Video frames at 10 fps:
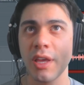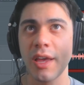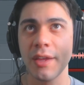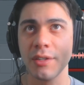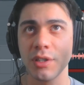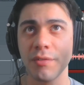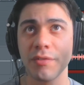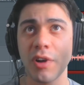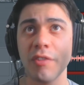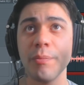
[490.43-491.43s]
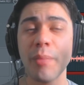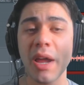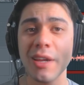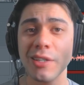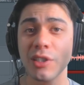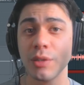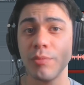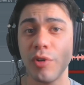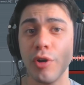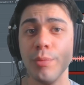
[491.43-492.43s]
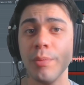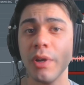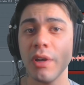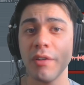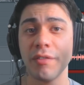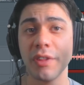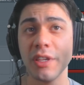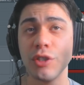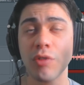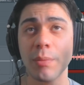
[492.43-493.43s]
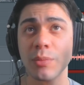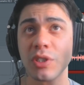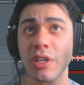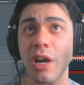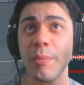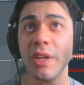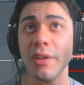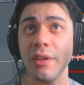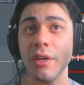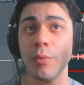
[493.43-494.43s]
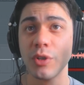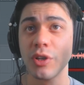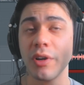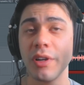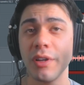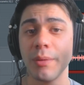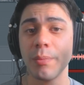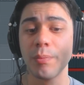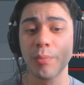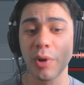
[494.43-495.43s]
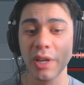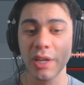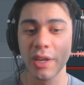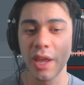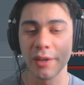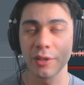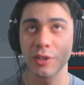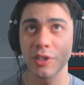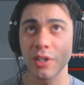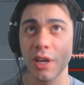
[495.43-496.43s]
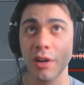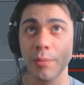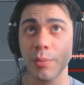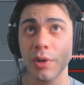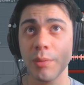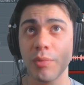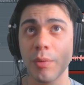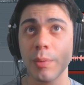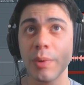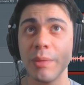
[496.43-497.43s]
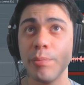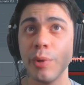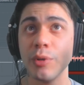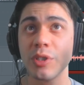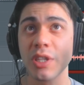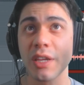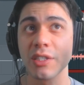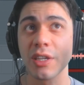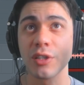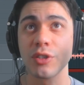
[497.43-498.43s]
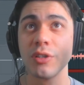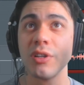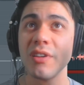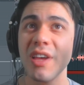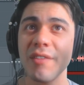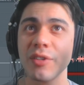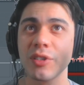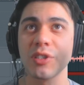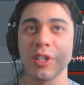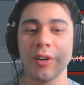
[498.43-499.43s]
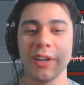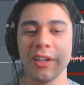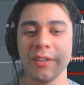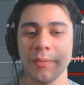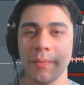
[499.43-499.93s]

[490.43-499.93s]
And I've made some room for the drums to come in, which I'm going to bring in next, and I'm going to probably boost that section ever so slightly.